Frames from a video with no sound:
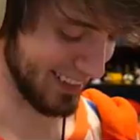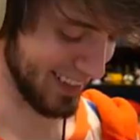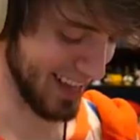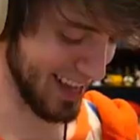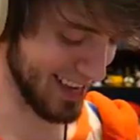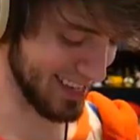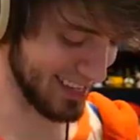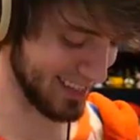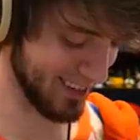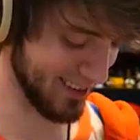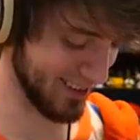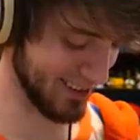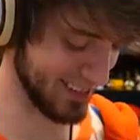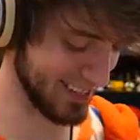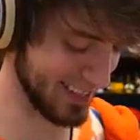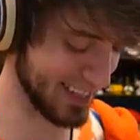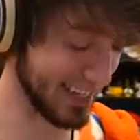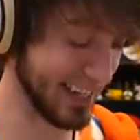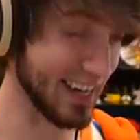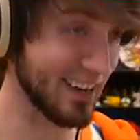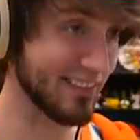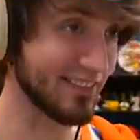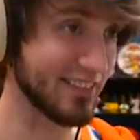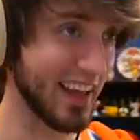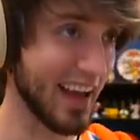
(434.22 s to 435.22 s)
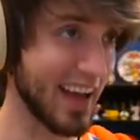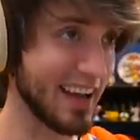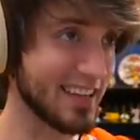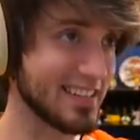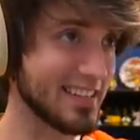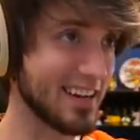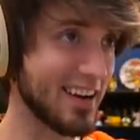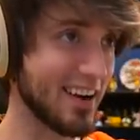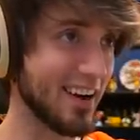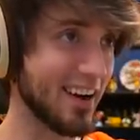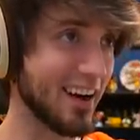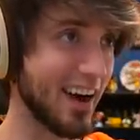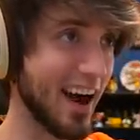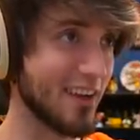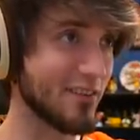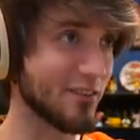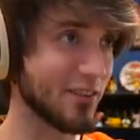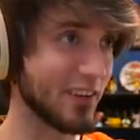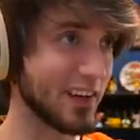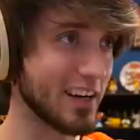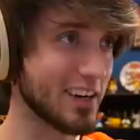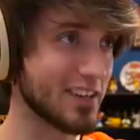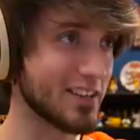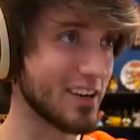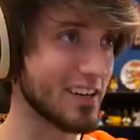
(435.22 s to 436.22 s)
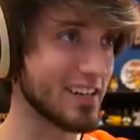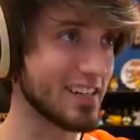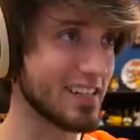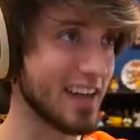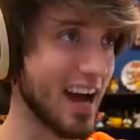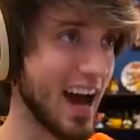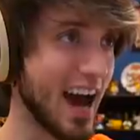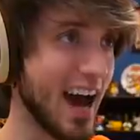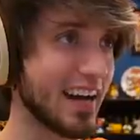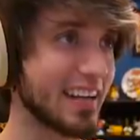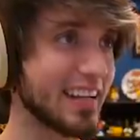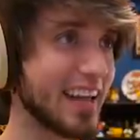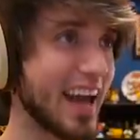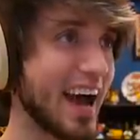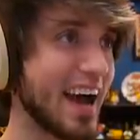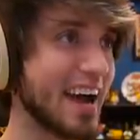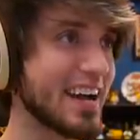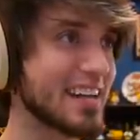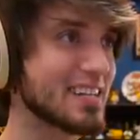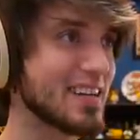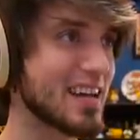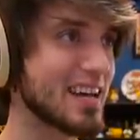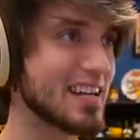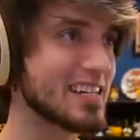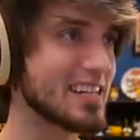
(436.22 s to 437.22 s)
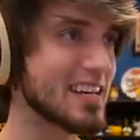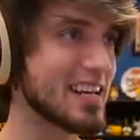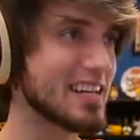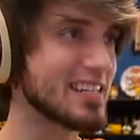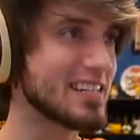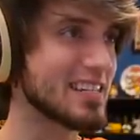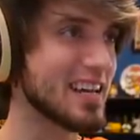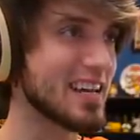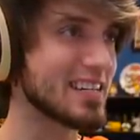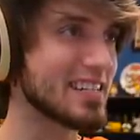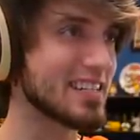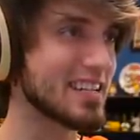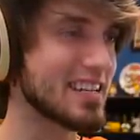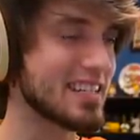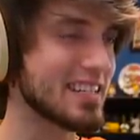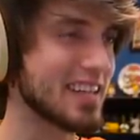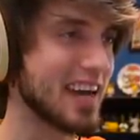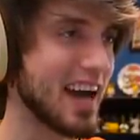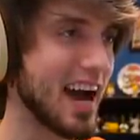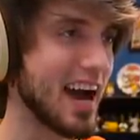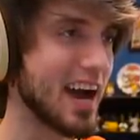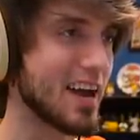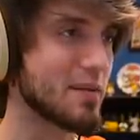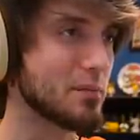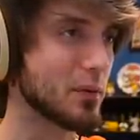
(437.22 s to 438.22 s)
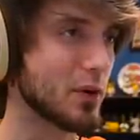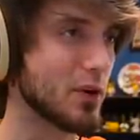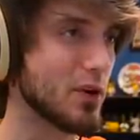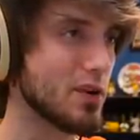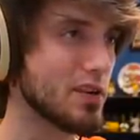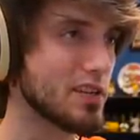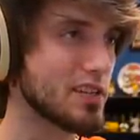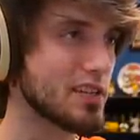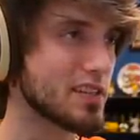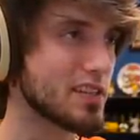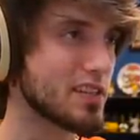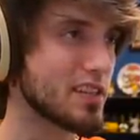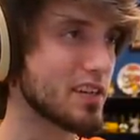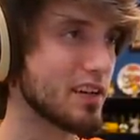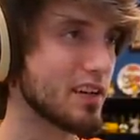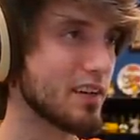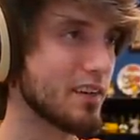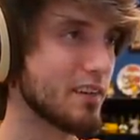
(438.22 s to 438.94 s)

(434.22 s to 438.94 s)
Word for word: Let's go see if that's her. I'm pretty sure it's not. Yeah, it's this guy, Bruce.